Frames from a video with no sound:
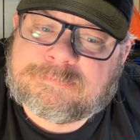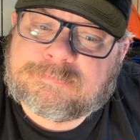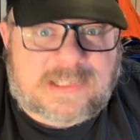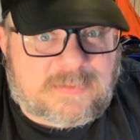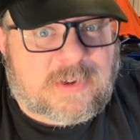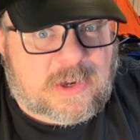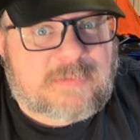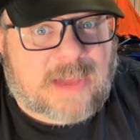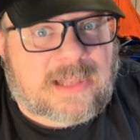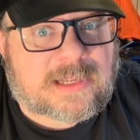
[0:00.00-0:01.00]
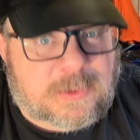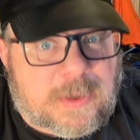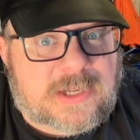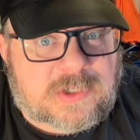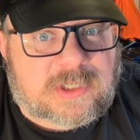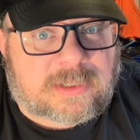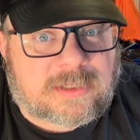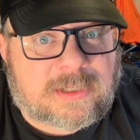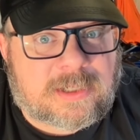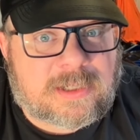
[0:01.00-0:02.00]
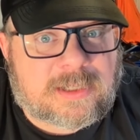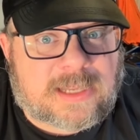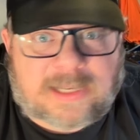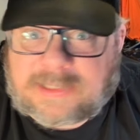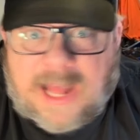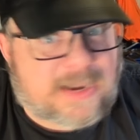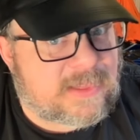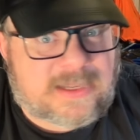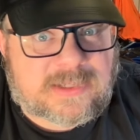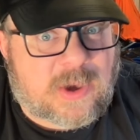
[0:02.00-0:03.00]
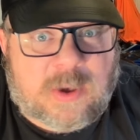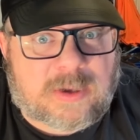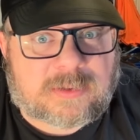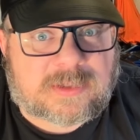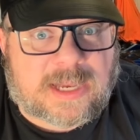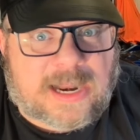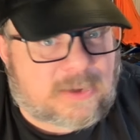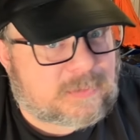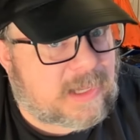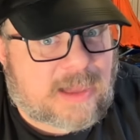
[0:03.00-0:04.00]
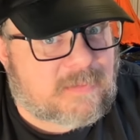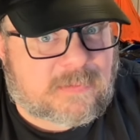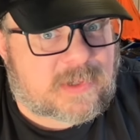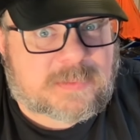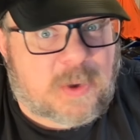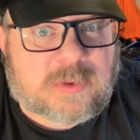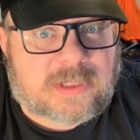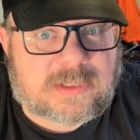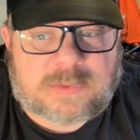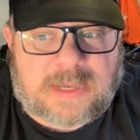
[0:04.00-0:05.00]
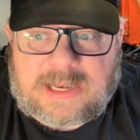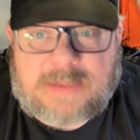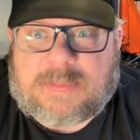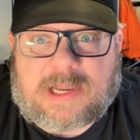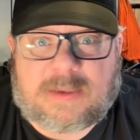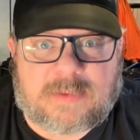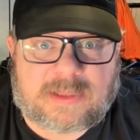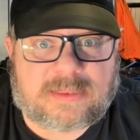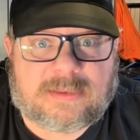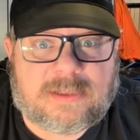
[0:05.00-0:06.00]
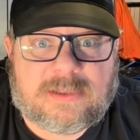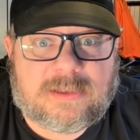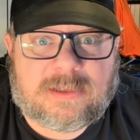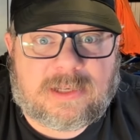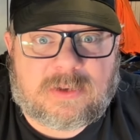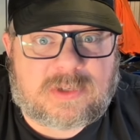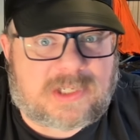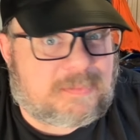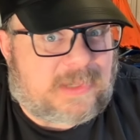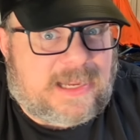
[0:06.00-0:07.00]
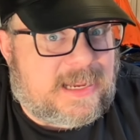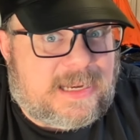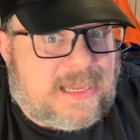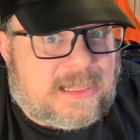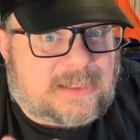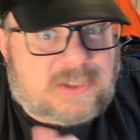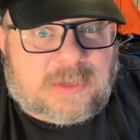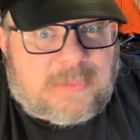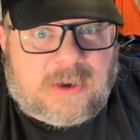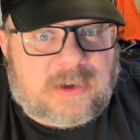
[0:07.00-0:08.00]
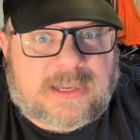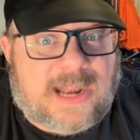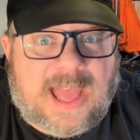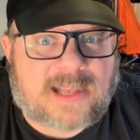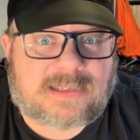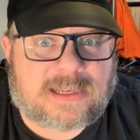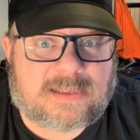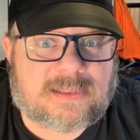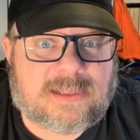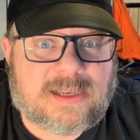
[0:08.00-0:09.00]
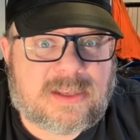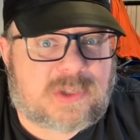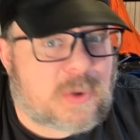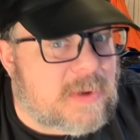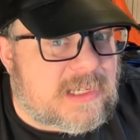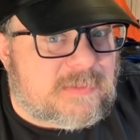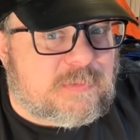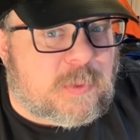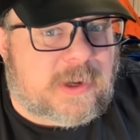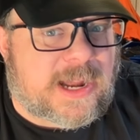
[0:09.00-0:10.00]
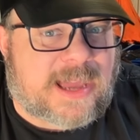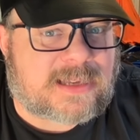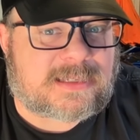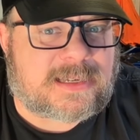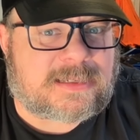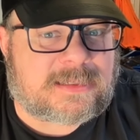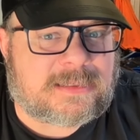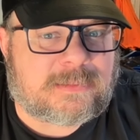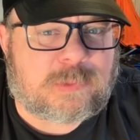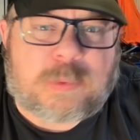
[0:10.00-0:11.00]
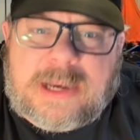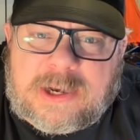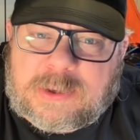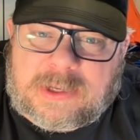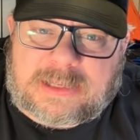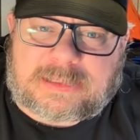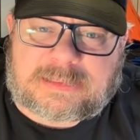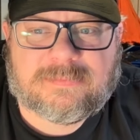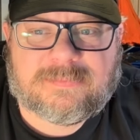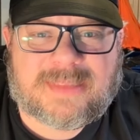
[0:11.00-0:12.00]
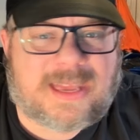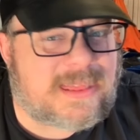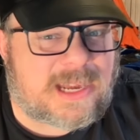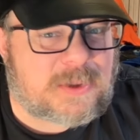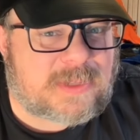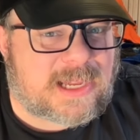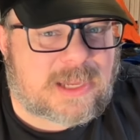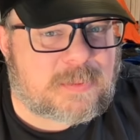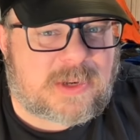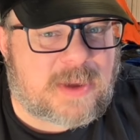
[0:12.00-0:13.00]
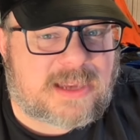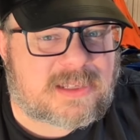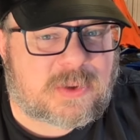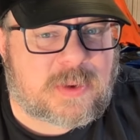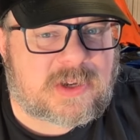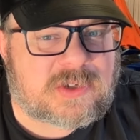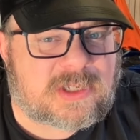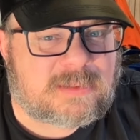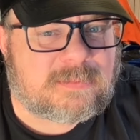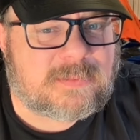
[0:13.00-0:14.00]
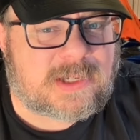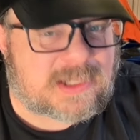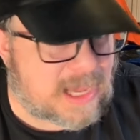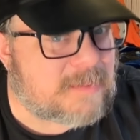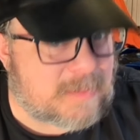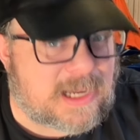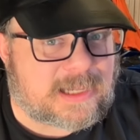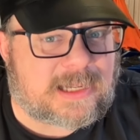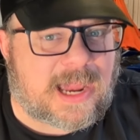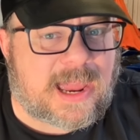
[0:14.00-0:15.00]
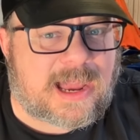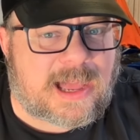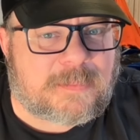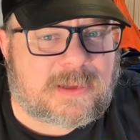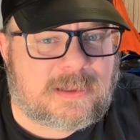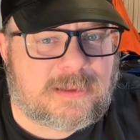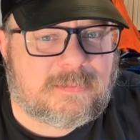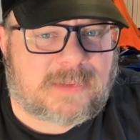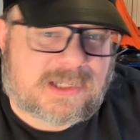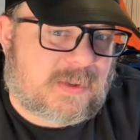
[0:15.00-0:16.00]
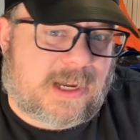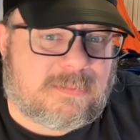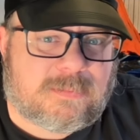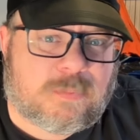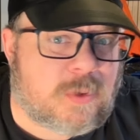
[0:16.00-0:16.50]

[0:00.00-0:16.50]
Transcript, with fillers: It's a very valid question. Get a lot of these calls, and I don't think I've ever spoken to anybody with, you know, just a plain English American accent. It's always a foreign accent. Weird, huh? And they don't like it when you ask the question, because they immediately hang up. That's all right.